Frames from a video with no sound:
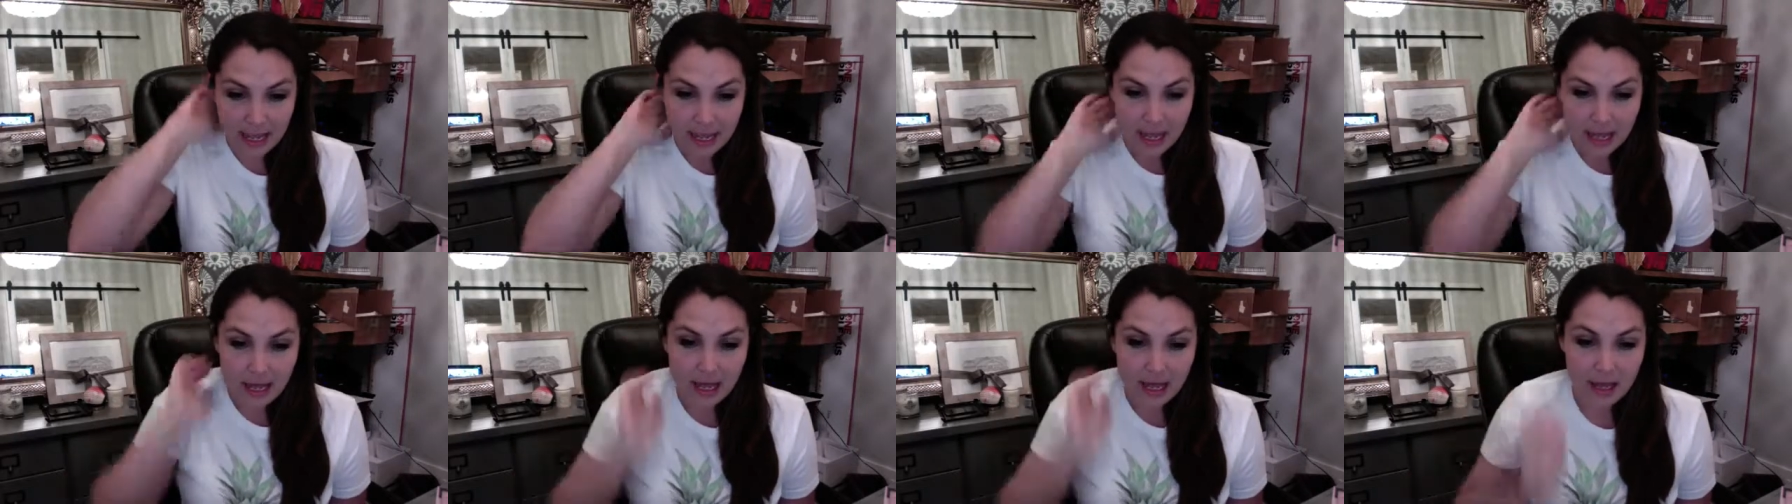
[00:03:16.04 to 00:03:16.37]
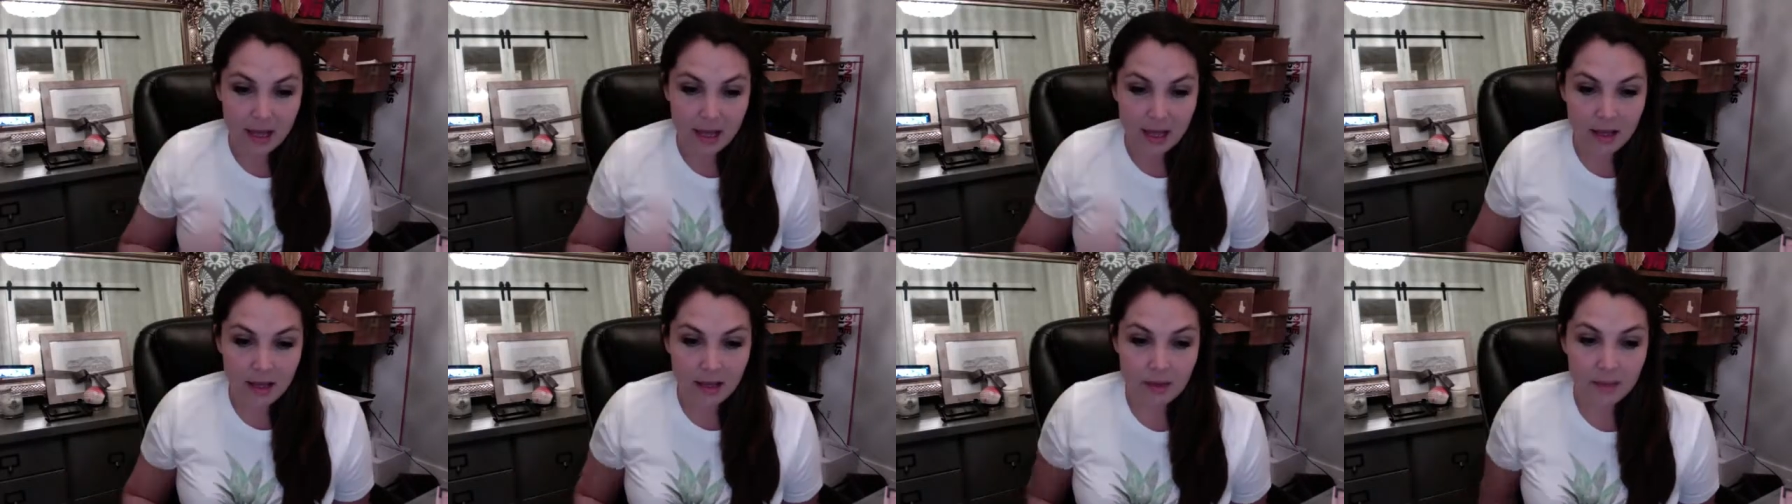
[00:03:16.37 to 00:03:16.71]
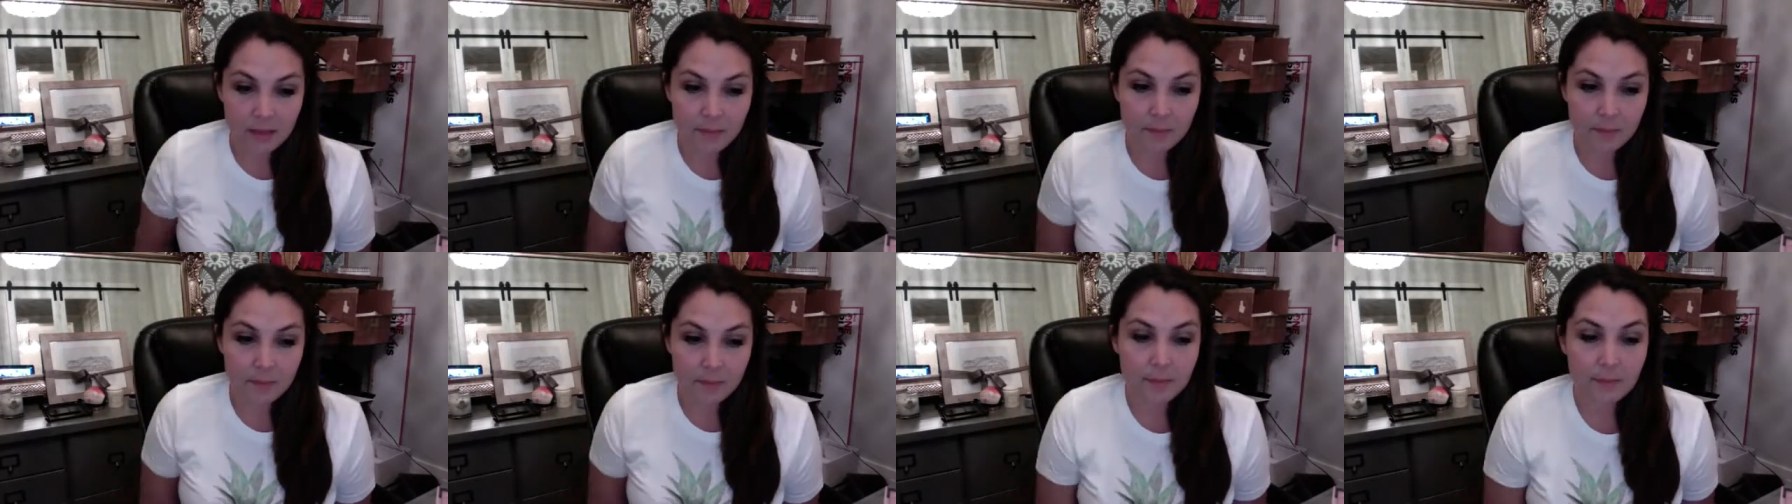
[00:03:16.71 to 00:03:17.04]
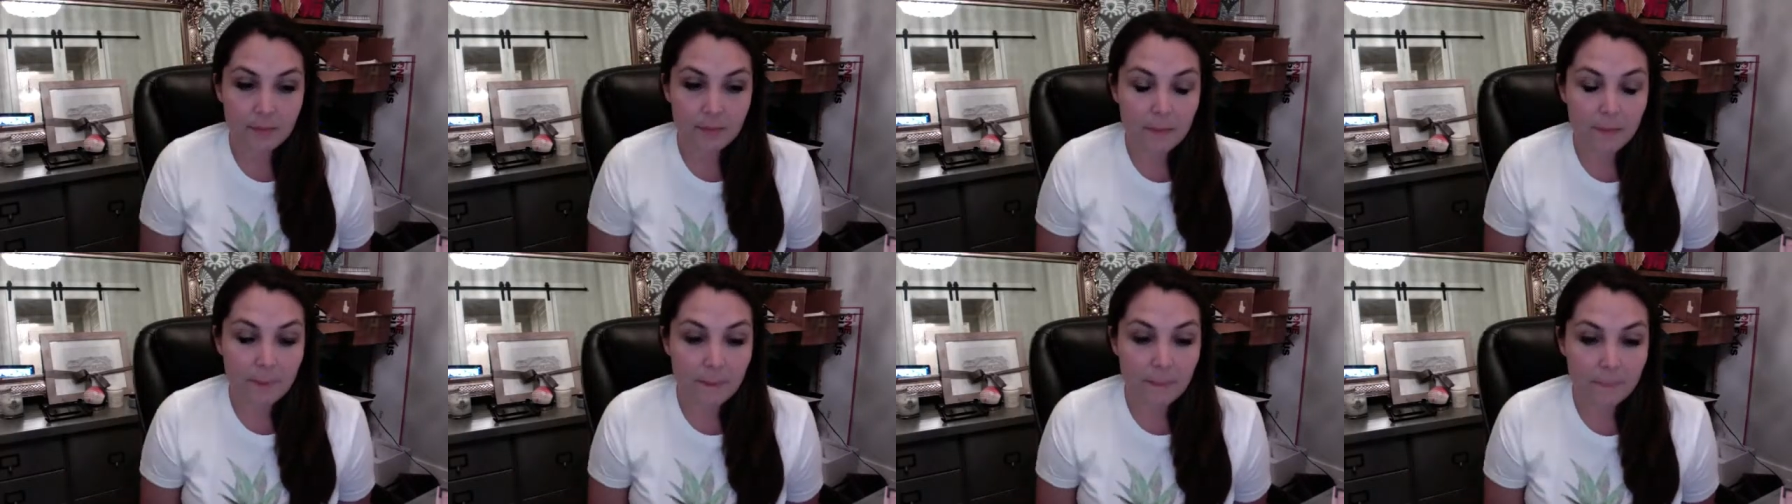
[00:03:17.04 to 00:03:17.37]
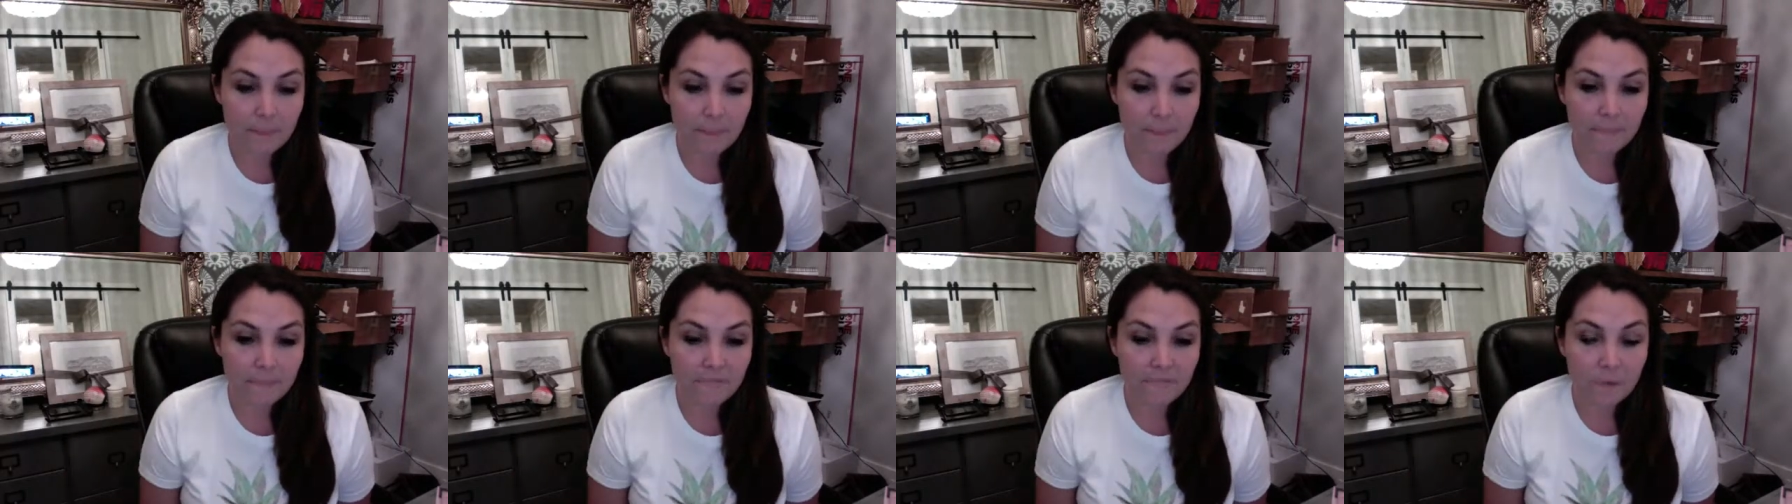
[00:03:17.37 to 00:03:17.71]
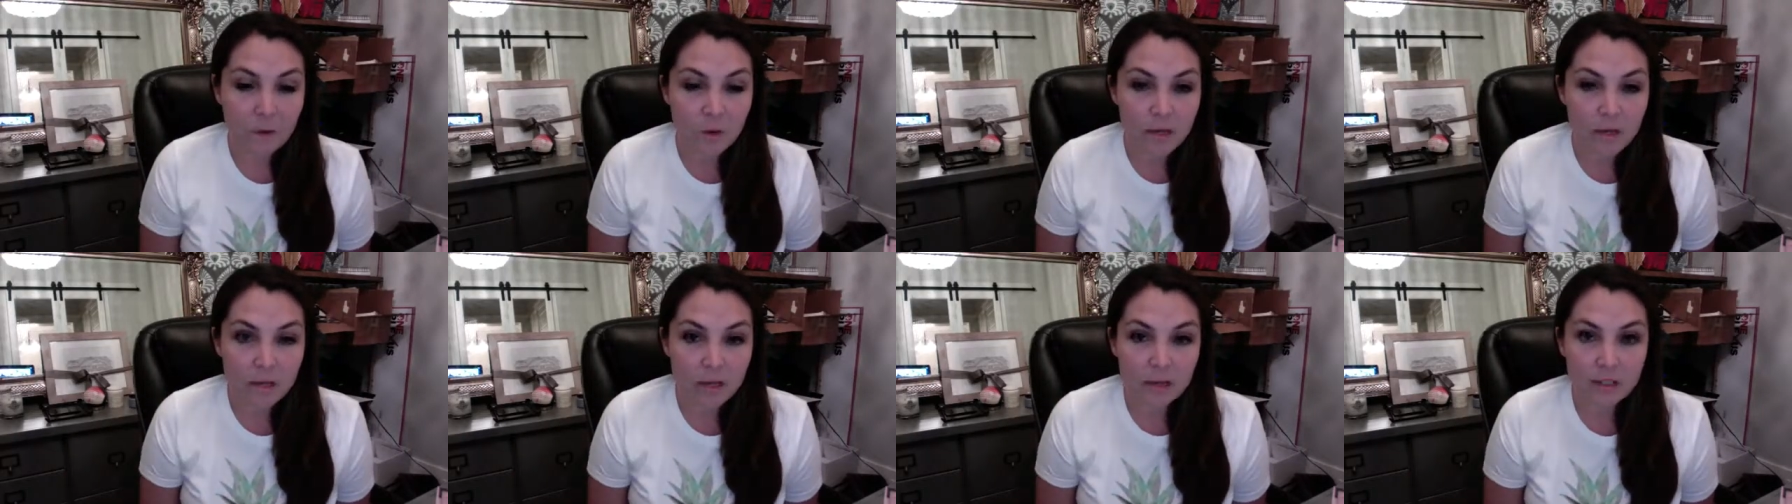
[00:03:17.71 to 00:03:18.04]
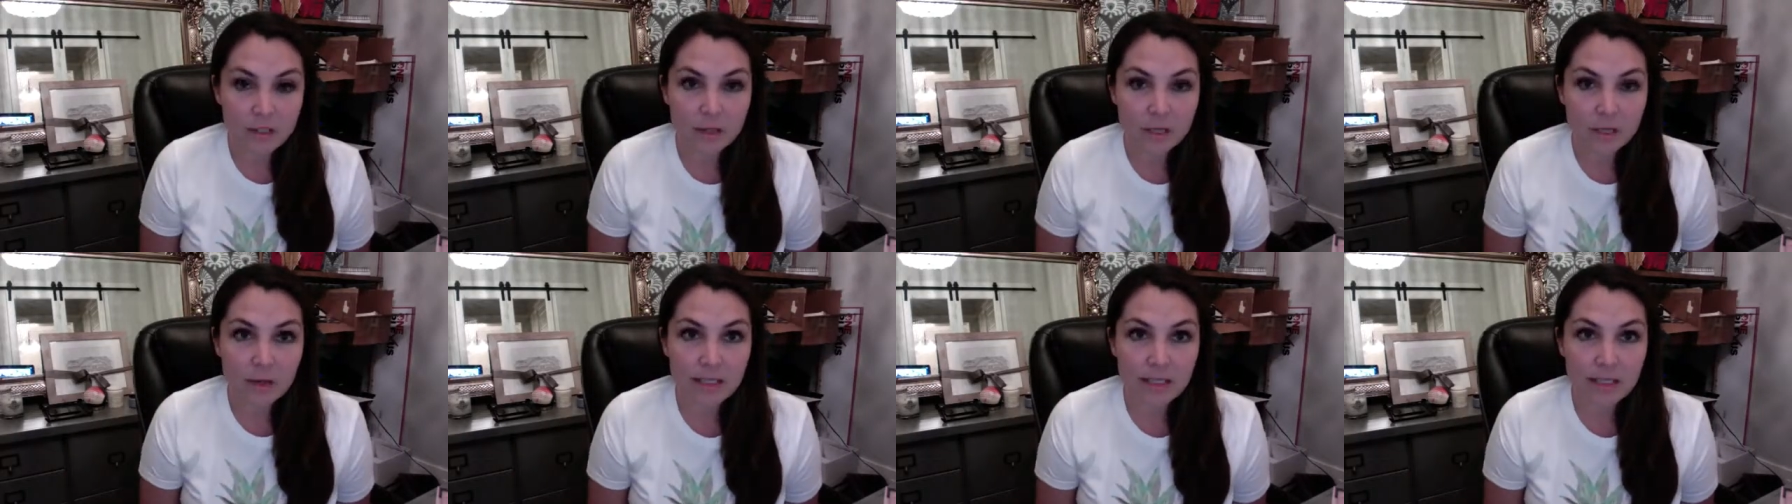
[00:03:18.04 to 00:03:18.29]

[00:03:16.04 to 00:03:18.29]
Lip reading: 4 years ago,